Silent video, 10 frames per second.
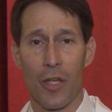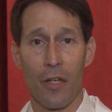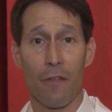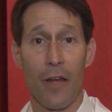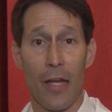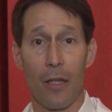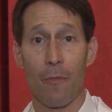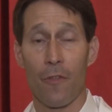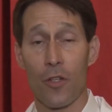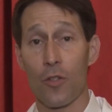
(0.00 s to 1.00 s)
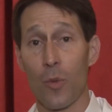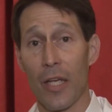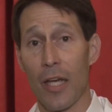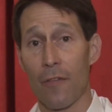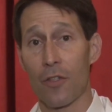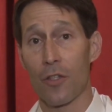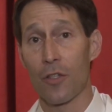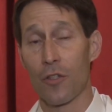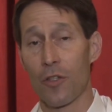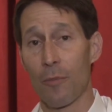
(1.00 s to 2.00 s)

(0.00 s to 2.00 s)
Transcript: and in fact, the first week after surgery,